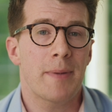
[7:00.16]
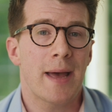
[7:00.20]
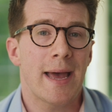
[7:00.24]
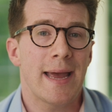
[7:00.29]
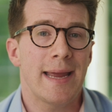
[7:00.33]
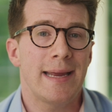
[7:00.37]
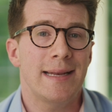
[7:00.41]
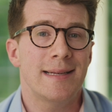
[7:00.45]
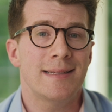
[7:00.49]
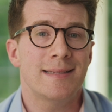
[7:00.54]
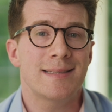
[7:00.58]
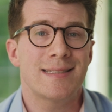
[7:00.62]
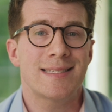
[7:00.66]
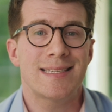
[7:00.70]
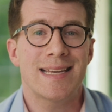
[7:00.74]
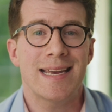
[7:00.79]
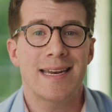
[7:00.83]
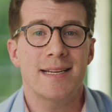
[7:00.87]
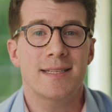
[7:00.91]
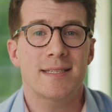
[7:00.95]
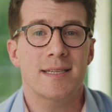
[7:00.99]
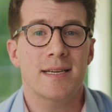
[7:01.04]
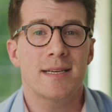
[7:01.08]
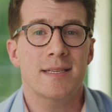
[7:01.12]
pain,
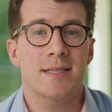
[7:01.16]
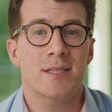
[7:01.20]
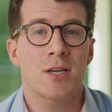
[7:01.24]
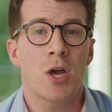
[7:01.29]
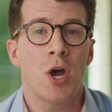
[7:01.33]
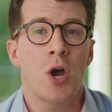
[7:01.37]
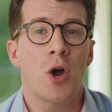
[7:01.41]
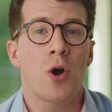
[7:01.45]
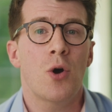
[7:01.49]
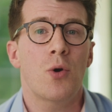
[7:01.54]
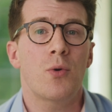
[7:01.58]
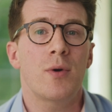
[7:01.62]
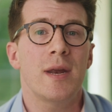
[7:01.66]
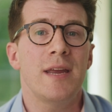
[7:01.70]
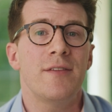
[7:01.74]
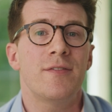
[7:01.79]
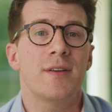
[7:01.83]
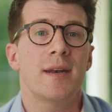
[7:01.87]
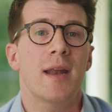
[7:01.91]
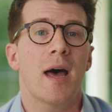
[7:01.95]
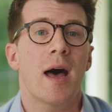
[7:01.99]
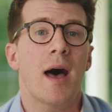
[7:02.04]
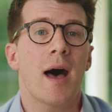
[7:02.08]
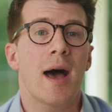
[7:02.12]
tinnitus, or
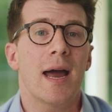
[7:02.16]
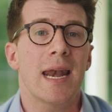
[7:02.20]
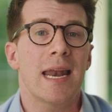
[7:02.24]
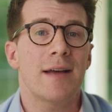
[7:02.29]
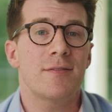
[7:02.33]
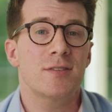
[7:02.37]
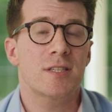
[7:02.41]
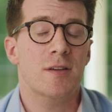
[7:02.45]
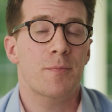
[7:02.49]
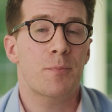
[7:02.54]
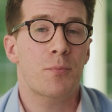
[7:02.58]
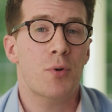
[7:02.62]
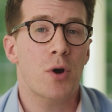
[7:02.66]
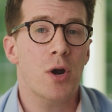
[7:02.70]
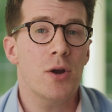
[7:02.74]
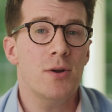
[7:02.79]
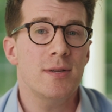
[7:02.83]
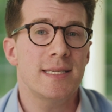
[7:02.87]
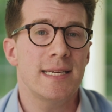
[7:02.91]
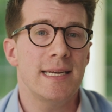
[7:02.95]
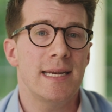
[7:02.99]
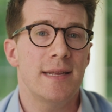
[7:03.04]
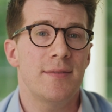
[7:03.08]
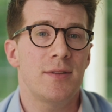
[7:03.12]
even high levels of
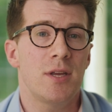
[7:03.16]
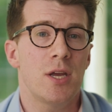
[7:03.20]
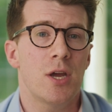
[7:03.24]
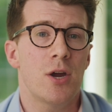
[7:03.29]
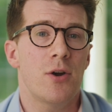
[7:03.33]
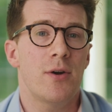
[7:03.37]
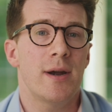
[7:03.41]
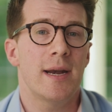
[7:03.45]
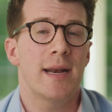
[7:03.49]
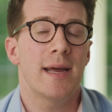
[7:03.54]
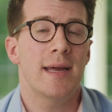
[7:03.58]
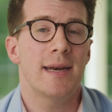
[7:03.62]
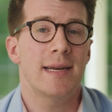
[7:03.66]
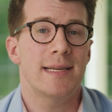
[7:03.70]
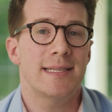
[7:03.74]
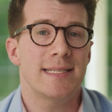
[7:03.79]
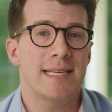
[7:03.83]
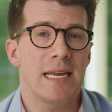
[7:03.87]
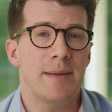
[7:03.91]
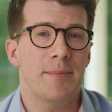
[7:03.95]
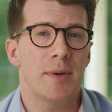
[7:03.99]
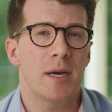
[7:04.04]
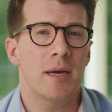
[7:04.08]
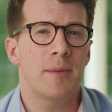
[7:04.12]
protein in the urine and
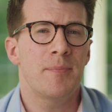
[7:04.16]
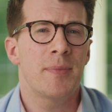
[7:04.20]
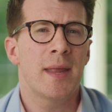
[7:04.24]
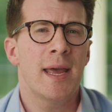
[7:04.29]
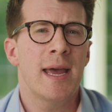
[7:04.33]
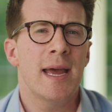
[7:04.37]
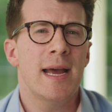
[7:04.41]
edema,